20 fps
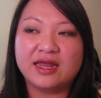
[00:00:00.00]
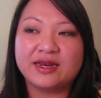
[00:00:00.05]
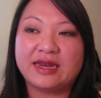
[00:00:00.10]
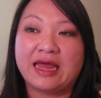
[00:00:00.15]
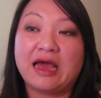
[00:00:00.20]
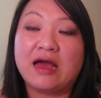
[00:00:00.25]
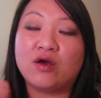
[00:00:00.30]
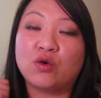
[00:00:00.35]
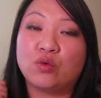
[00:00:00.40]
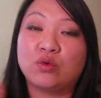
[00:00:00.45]

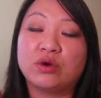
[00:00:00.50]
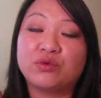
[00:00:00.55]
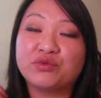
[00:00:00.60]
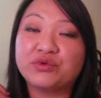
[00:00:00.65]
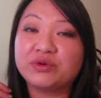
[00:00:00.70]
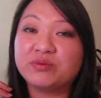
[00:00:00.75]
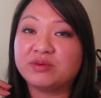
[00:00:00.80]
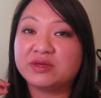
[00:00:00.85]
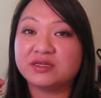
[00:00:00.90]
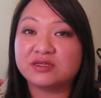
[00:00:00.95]
Now, what
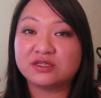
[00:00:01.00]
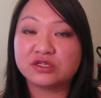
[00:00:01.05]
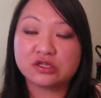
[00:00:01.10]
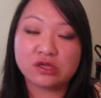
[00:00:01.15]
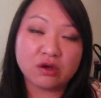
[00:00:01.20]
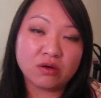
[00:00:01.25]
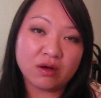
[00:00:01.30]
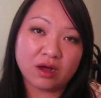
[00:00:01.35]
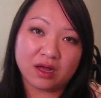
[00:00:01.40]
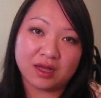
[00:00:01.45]
would be
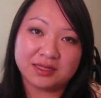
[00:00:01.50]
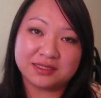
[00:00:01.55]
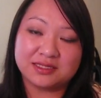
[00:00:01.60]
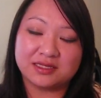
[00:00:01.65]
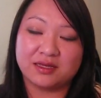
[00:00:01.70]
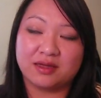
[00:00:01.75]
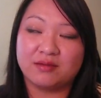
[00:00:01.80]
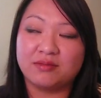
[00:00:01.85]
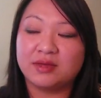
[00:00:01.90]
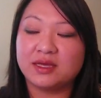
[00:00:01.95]
so
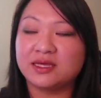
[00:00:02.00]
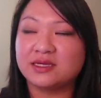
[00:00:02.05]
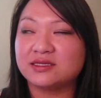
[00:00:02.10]
awesome